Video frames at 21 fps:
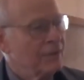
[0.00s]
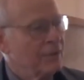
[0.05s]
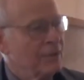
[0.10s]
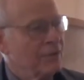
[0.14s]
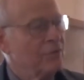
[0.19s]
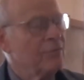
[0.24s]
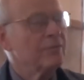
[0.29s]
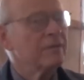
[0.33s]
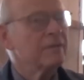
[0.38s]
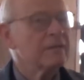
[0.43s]

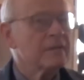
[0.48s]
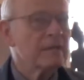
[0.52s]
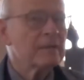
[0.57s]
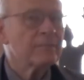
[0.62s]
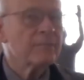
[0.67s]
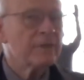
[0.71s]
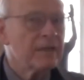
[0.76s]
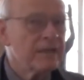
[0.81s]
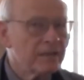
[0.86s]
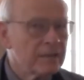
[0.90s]
You could come
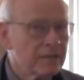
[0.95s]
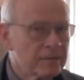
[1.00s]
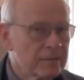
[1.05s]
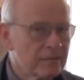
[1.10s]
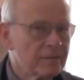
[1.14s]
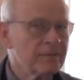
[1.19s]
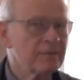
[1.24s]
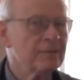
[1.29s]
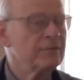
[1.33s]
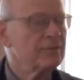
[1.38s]

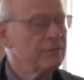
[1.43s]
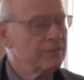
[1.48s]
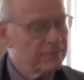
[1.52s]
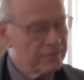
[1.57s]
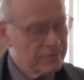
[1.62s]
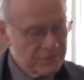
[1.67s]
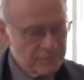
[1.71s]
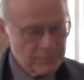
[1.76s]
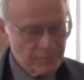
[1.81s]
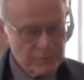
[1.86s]
here to
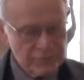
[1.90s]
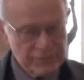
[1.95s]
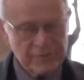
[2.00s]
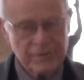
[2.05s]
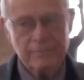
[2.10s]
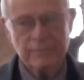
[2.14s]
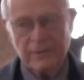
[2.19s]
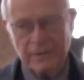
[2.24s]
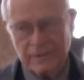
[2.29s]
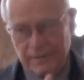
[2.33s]
this
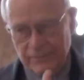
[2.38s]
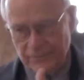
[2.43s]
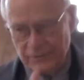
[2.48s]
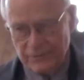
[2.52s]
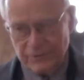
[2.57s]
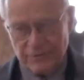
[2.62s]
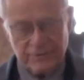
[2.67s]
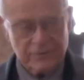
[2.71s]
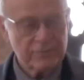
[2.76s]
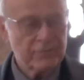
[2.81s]
museum and give
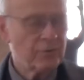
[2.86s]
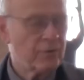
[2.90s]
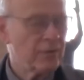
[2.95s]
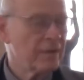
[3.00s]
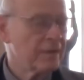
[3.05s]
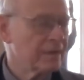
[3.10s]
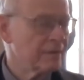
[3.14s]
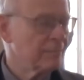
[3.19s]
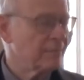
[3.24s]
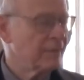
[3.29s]
us a
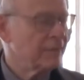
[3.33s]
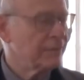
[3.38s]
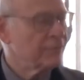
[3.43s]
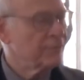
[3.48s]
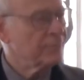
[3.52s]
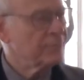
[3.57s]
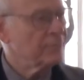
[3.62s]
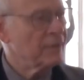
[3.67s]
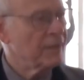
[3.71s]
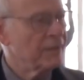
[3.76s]
talk about
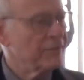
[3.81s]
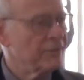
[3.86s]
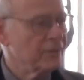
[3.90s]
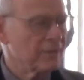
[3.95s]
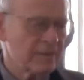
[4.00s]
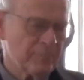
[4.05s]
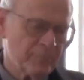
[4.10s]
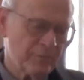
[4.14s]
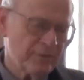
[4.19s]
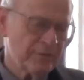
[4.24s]
your
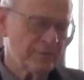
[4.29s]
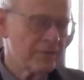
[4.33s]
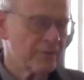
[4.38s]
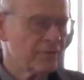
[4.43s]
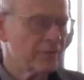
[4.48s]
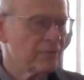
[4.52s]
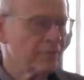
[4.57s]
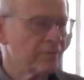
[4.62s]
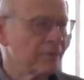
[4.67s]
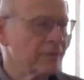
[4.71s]
project and bring the
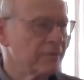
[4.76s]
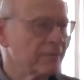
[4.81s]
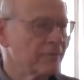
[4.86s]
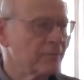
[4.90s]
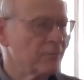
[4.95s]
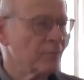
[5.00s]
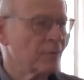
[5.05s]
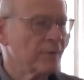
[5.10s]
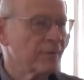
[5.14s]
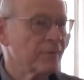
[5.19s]
curator
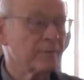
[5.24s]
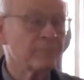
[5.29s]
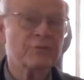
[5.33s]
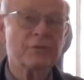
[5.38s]
from Waltham."